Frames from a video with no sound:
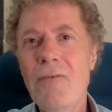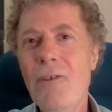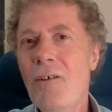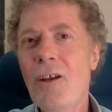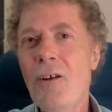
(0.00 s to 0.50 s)

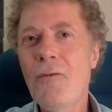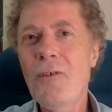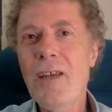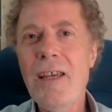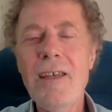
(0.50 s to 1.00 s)
very
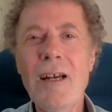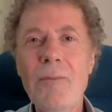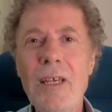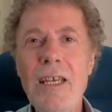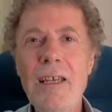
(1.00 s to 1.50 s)
often end up
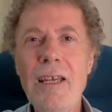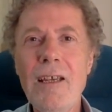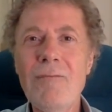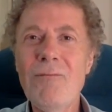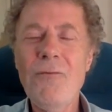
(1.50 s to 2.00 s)

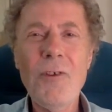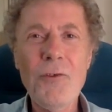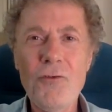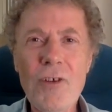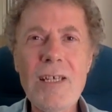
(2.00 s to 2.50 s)
leading
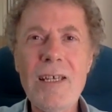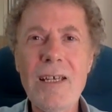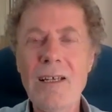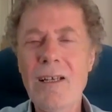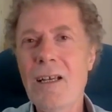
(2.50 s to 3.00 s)

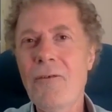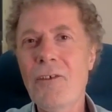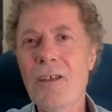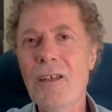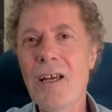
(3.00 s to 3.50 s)
frustrating lives
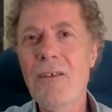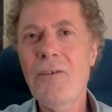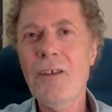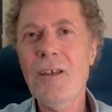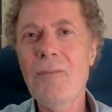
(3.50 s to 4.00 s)
and lives
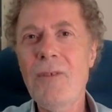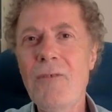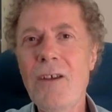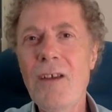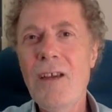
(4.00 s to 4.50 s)
that can be
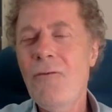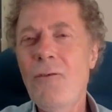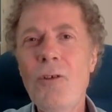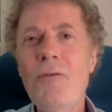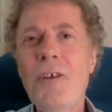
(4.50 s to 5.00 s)

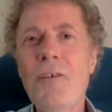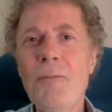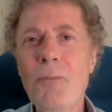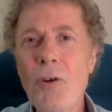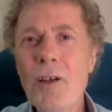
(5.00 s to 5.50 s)
full of
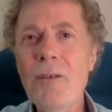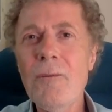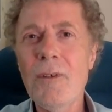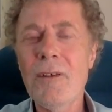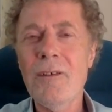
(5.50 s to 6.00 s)

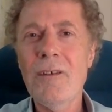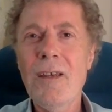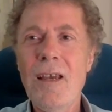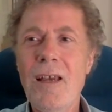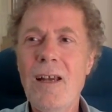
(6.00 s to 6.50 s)
disappointment,
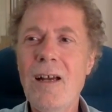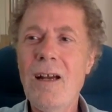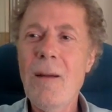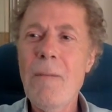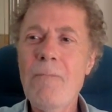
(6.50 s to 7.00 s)

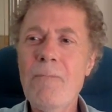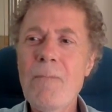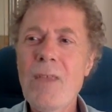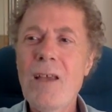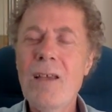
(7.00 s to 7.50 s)

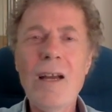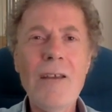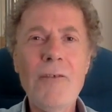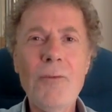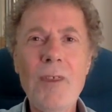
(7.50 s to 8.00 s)

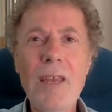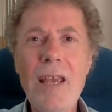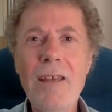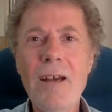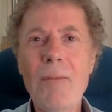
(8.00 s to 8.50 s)
lives where they
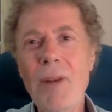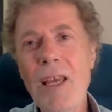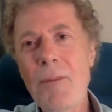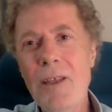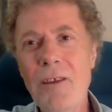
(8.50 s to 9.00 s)
end up
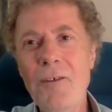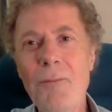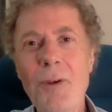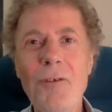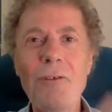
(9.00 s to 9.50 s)
blaming this
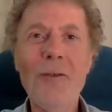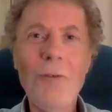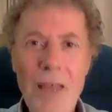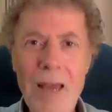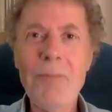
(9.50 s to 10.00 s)
person
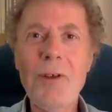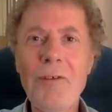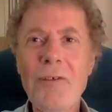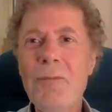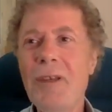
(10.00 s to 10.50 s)
or that person